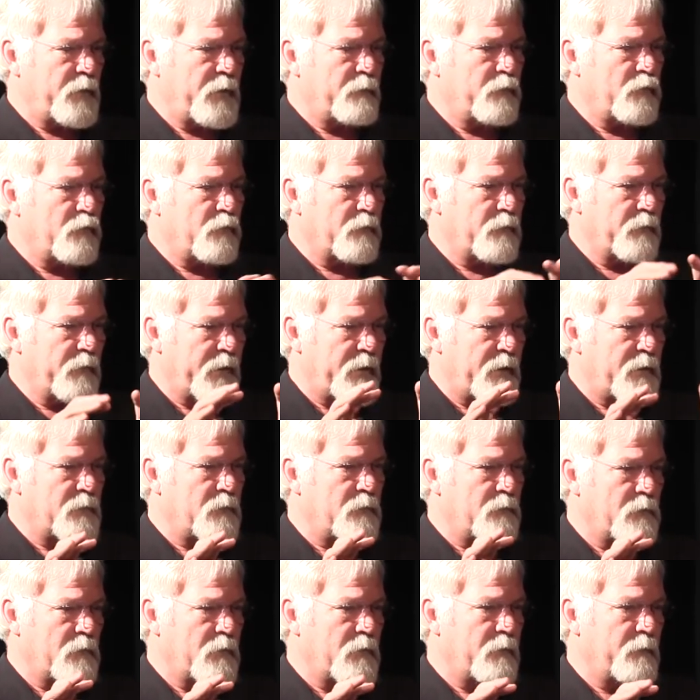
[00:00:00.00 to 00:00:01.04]
People were that
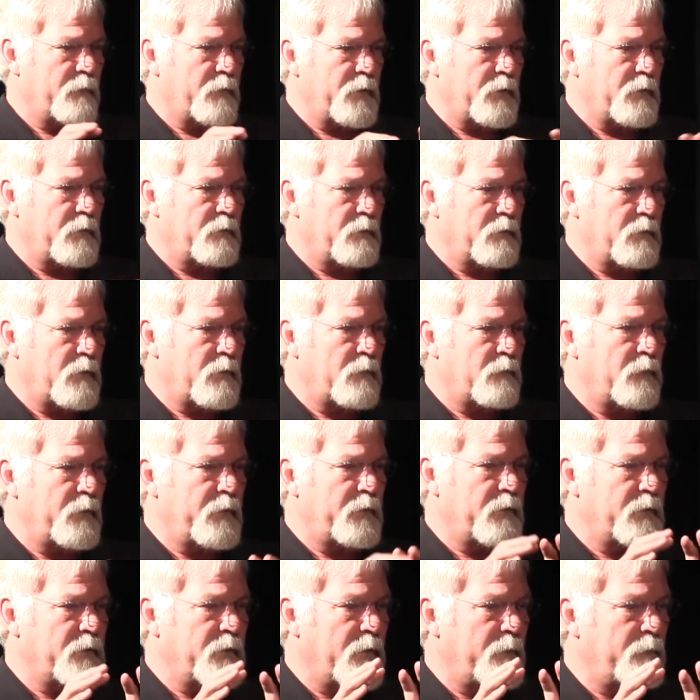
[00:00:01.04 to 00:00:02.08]
alarmed that not
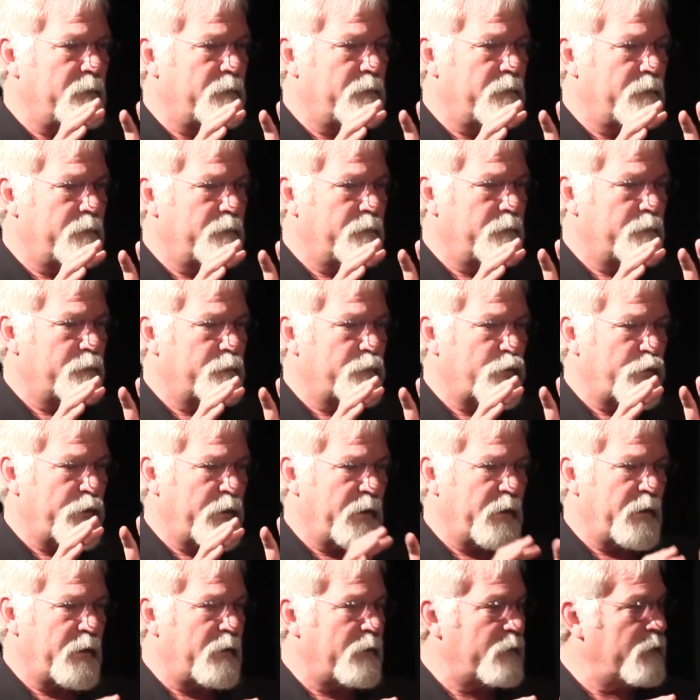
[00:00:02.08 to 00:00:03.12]
only did they
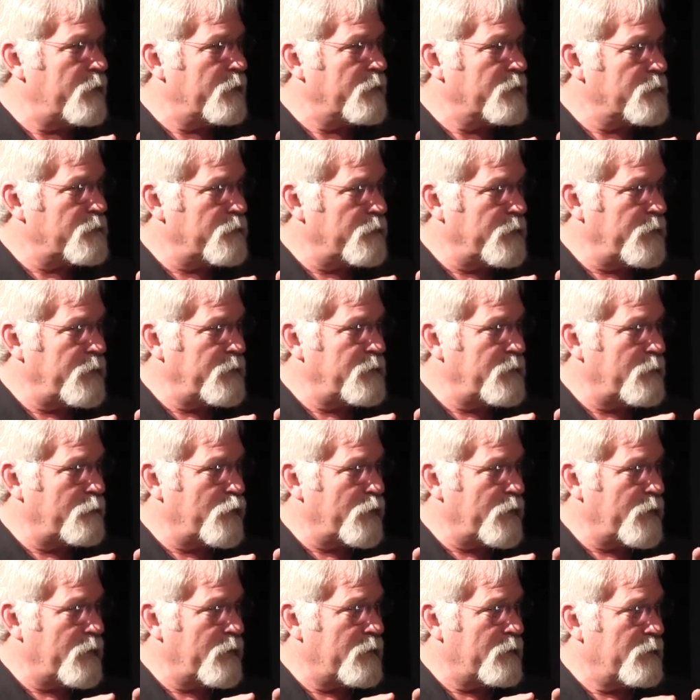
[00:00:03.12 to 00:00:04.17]
bring it out in a strategic
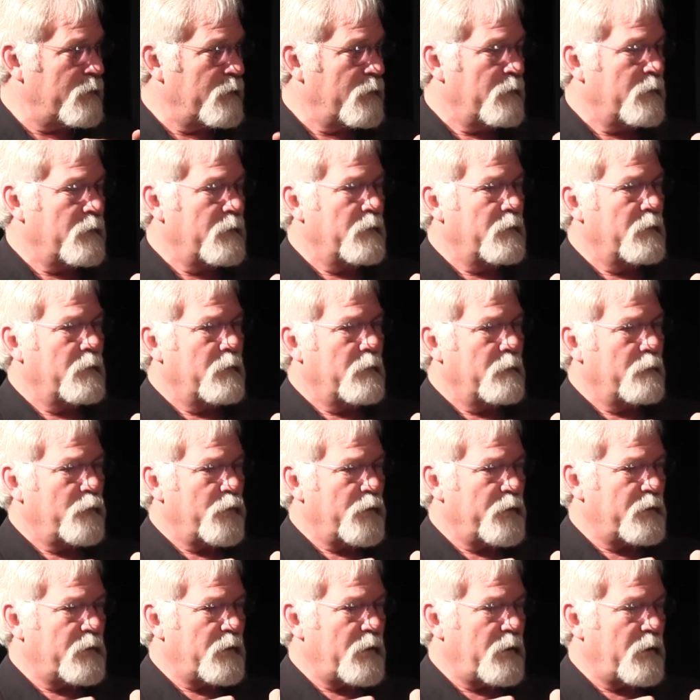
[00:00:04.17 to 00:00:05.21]
plan,
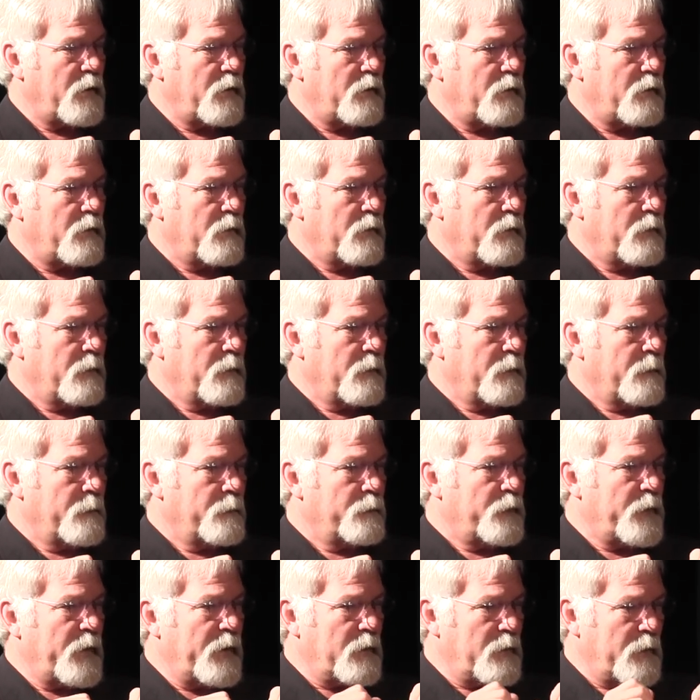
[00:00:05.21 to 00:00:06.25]
but they
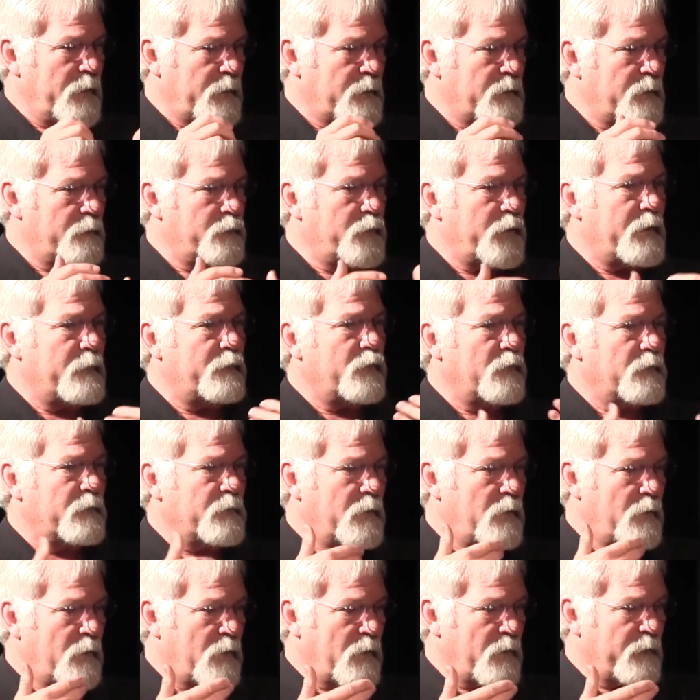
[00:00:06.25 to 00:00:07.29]
they elected people
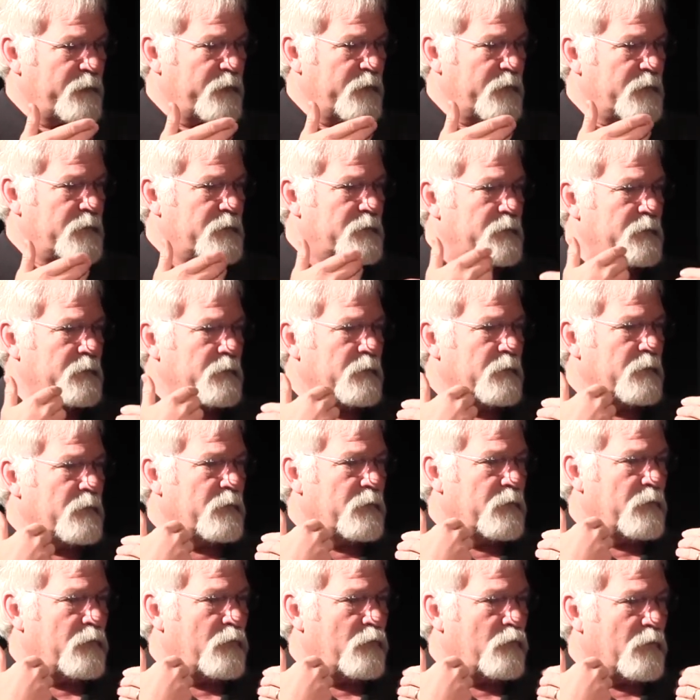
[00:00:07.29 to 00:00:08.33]
to office
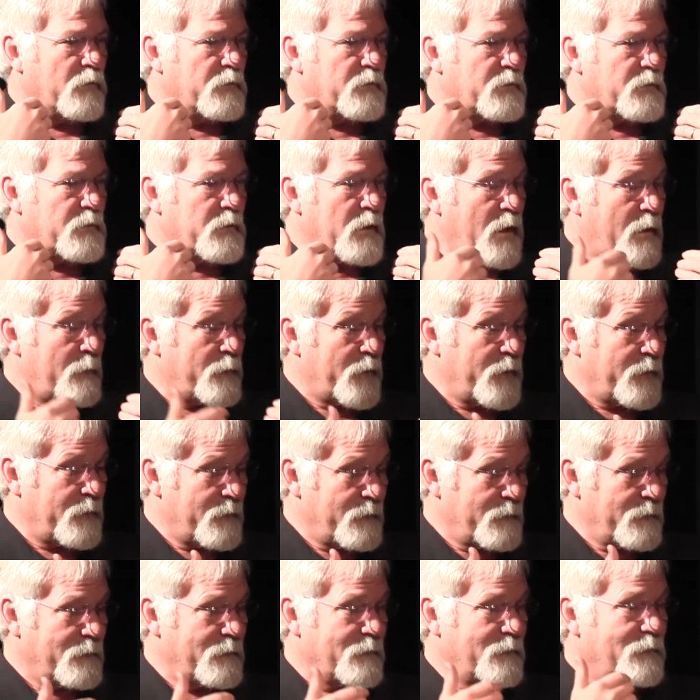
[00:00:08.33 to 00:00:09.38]
who would stop it
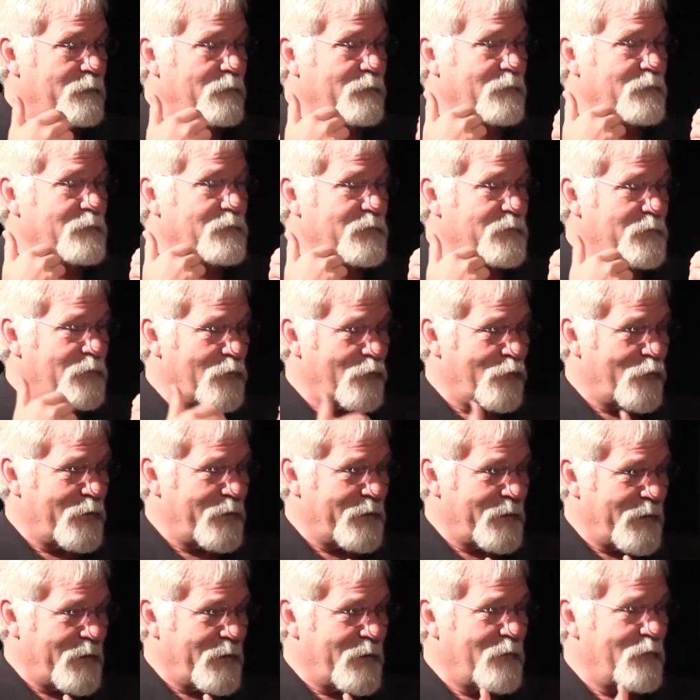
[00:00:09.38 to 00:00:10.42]
or slow
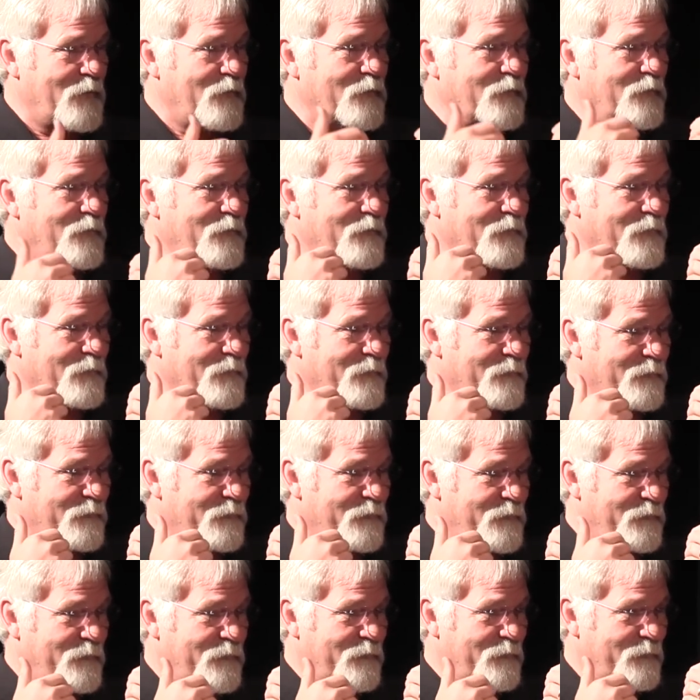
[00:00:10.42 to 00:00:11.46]
it down or
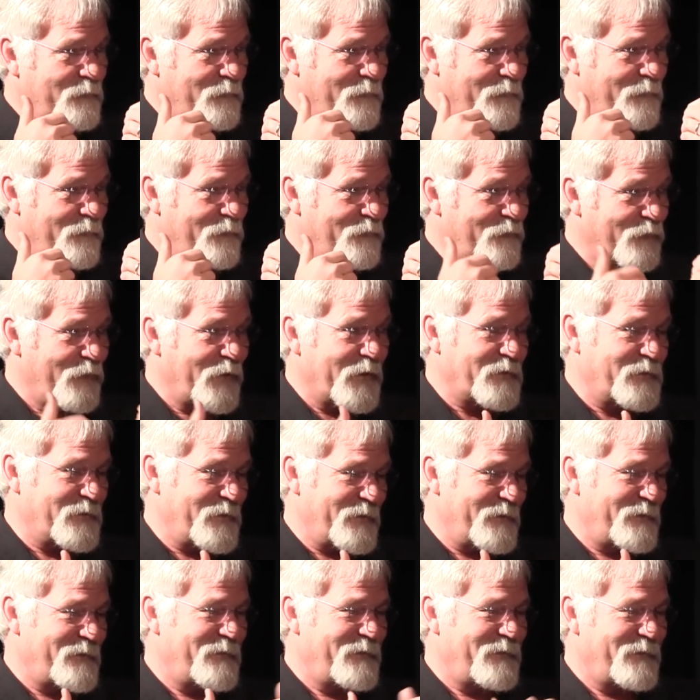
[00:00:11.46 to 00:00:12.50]
or fix
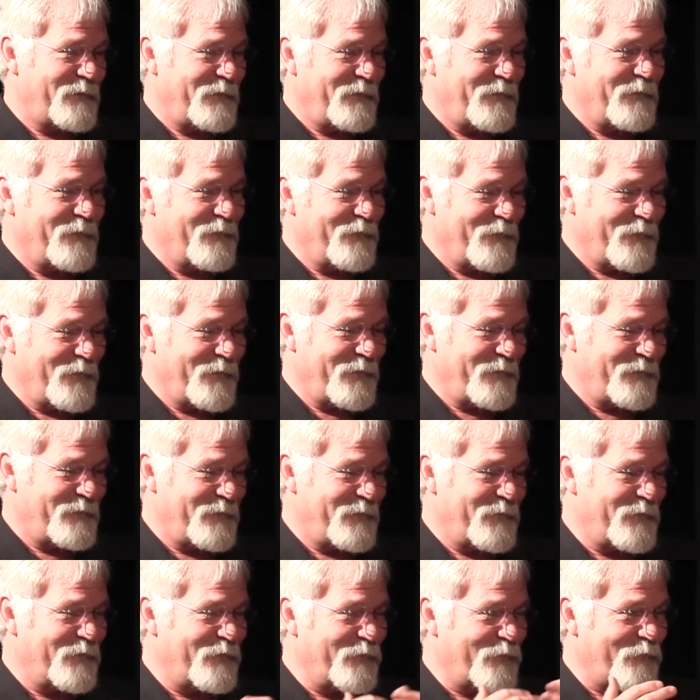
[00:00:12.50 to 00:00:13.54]
it, you know,
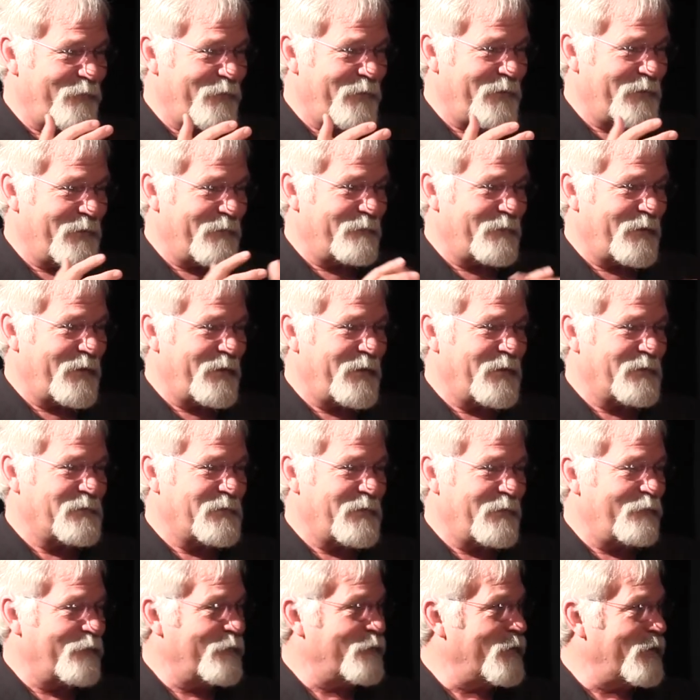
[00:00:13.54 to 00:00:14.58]
to the degree that I guess
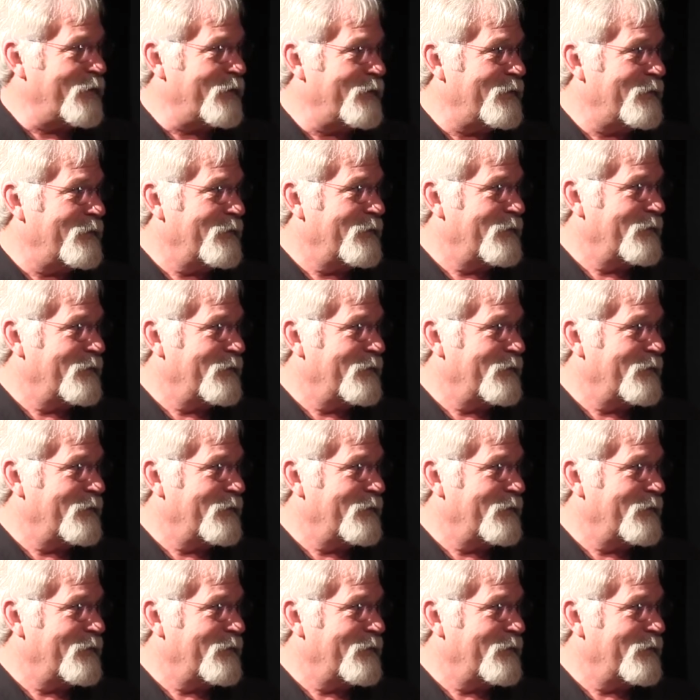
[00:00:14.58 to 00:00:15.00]
they would be